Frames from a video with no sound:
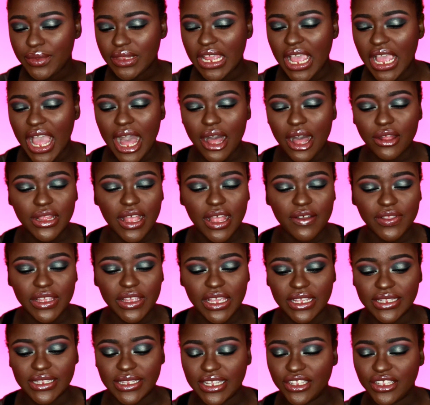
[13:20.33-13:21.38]
How
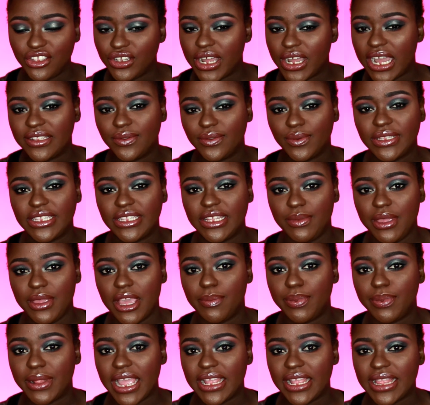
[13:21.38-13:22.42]
lovely is this? You guys will see me
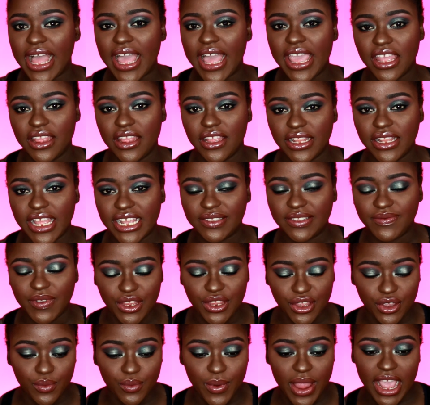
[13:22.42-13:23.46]
apply that in the next
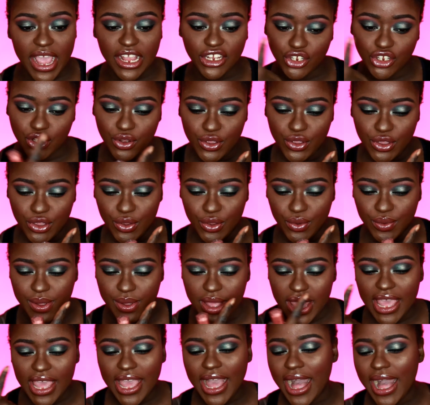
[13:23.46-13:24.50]
video where I show you
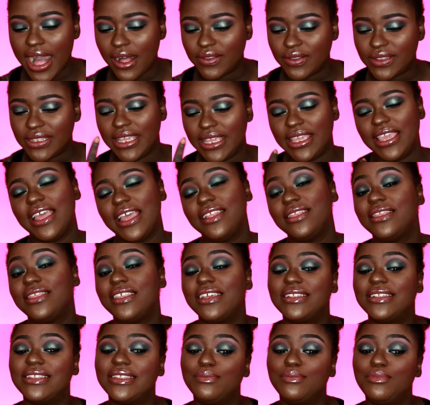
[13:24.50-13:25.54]
how to get
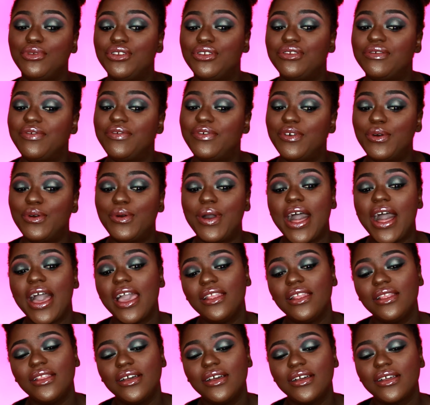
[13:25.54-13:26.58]
this beautiful
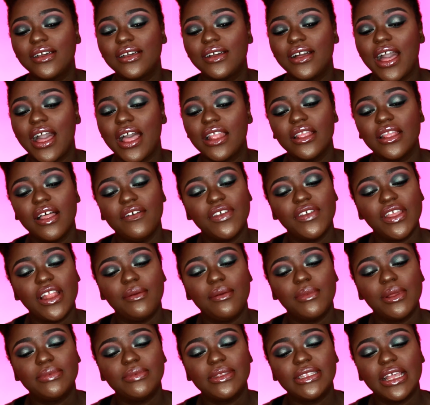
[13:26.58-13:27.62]
eye look. I love it.
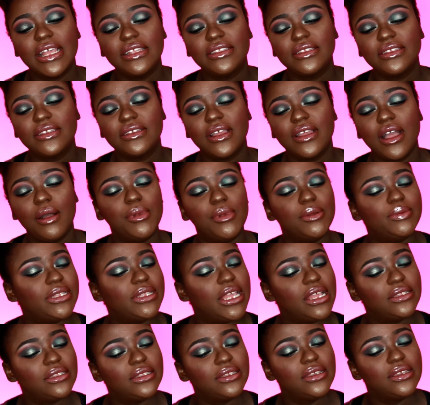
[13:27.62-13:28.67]
I'm obsessed. I'm
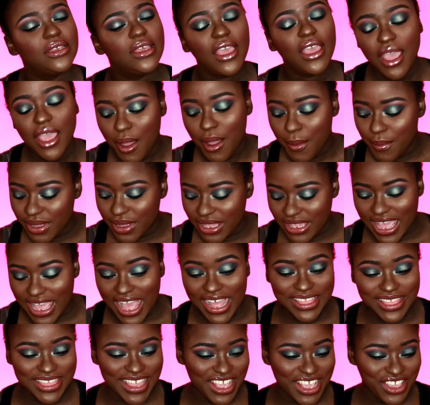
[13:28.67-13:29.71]
obsessed. But
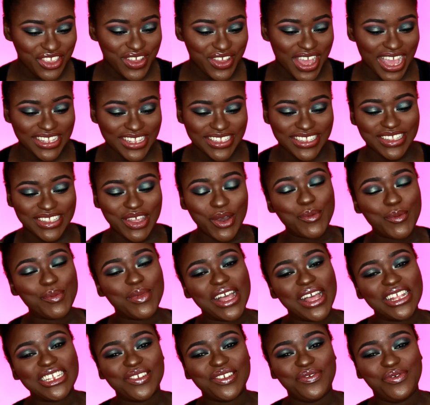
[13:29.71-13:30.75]
yeah, thank you guys so
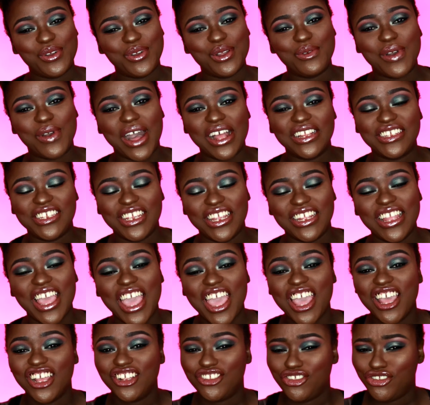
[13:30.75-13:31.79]
much for watching.
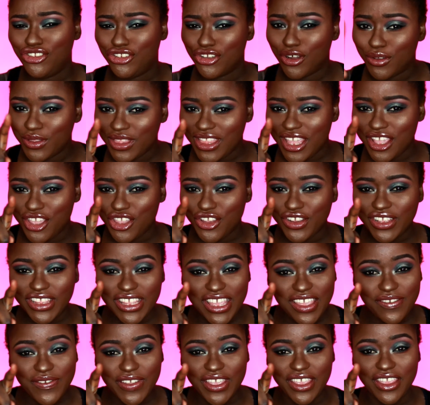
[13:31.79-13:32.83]
Don't think you're
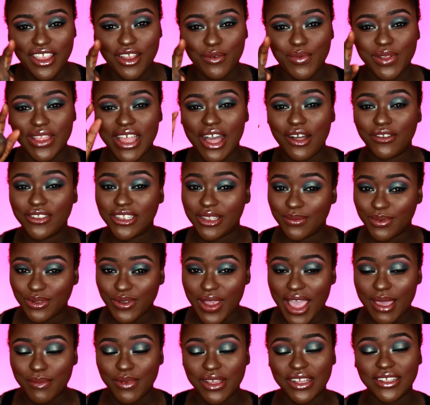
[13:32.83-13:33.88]
leaving here without
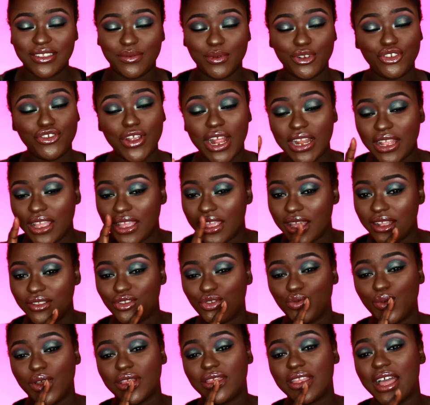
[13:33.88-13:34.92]
subscribing, because we're trying to get
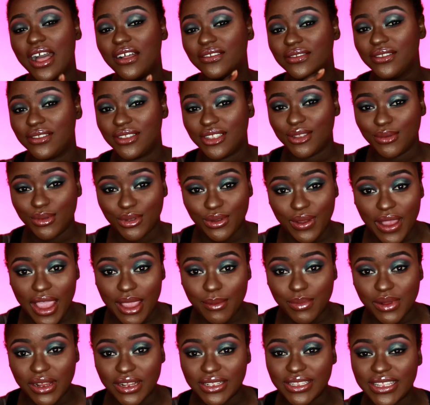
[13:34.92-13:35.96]
to 1,000
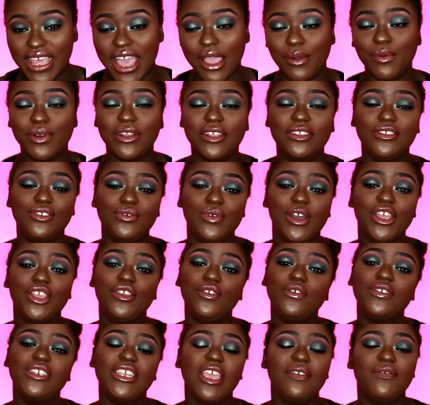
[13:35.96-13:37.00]
subscribers. I want to do a
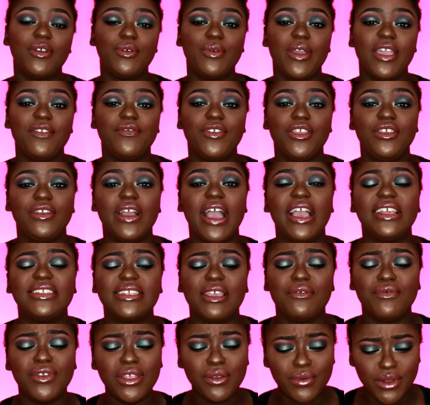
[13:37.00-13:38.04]
huge giveaway for you guys.
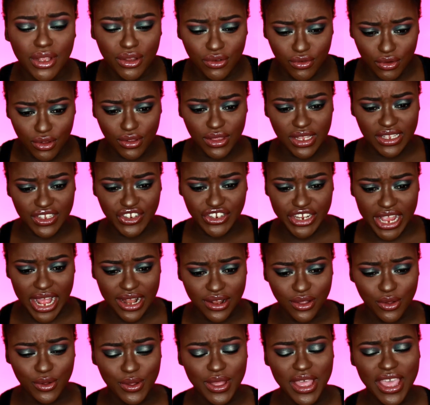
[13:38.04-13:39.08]
I really want to grow this
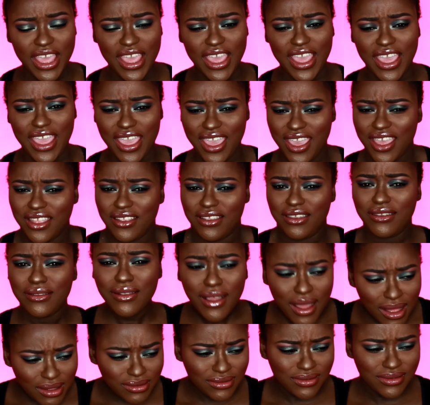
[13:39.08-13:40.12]
channel, and you
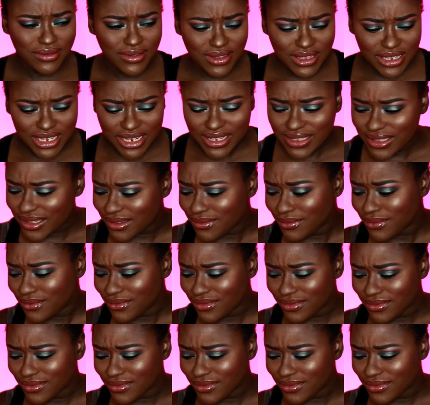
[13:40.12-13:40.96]
know, just,